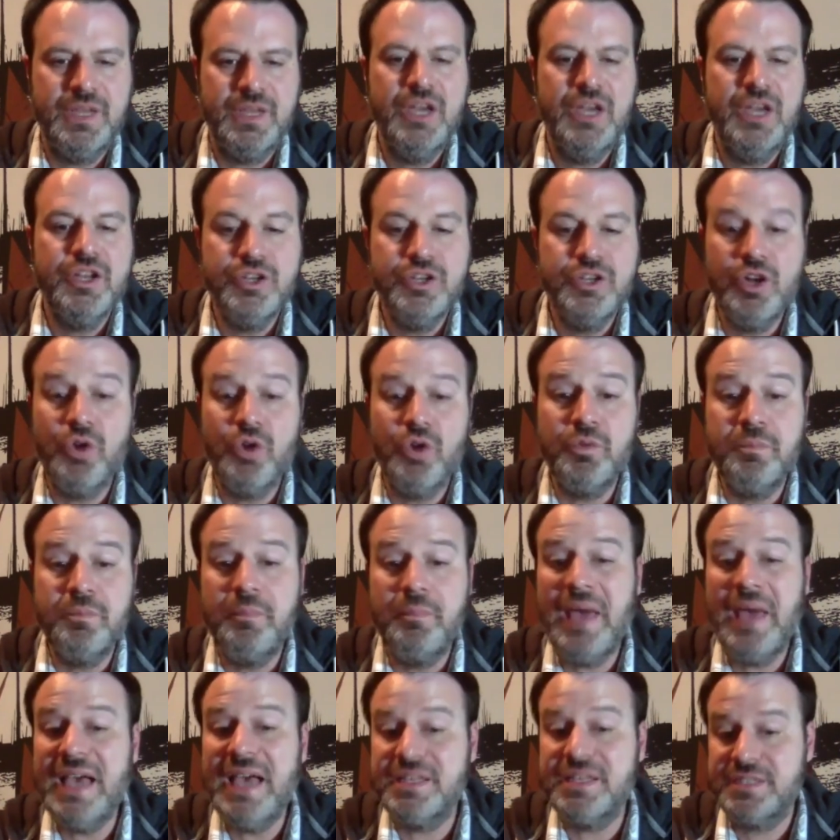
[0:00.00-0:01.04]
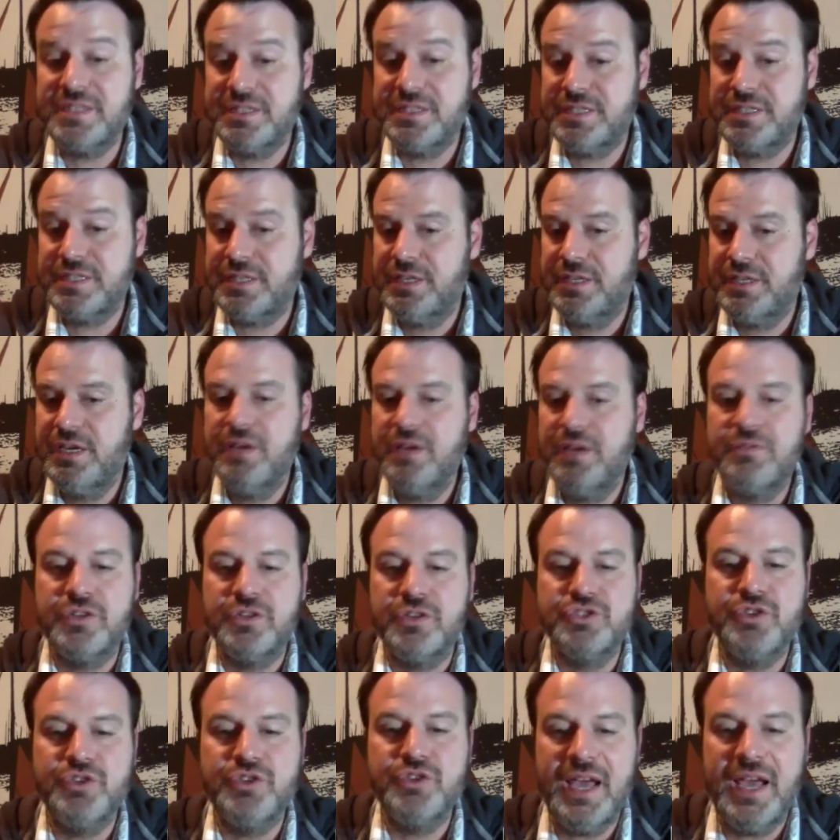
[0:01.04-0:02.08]
known best for
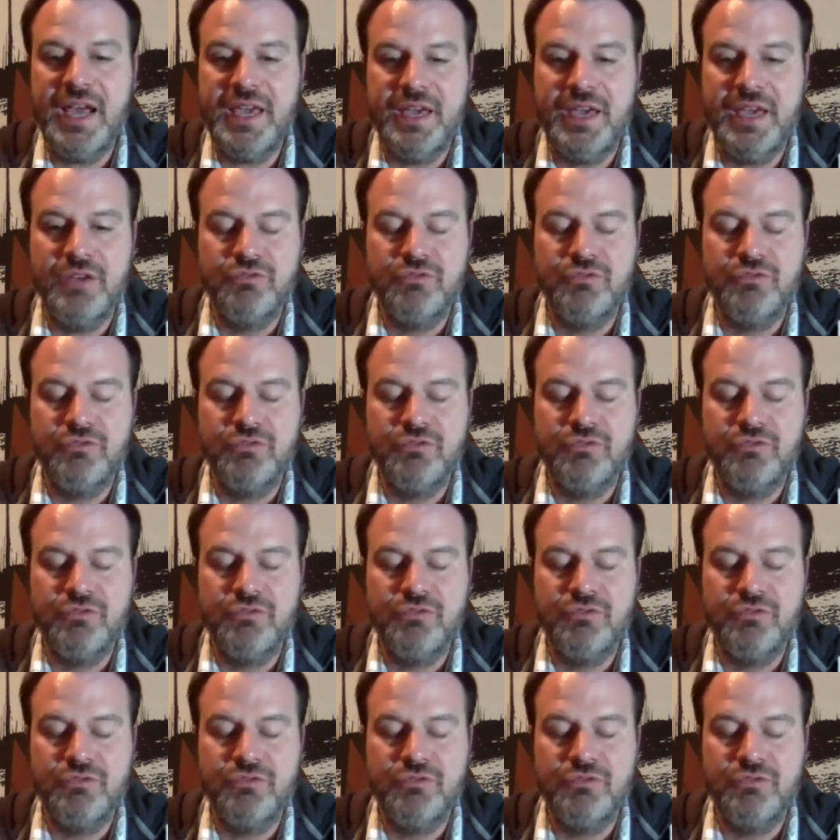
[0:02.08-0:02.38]
tracking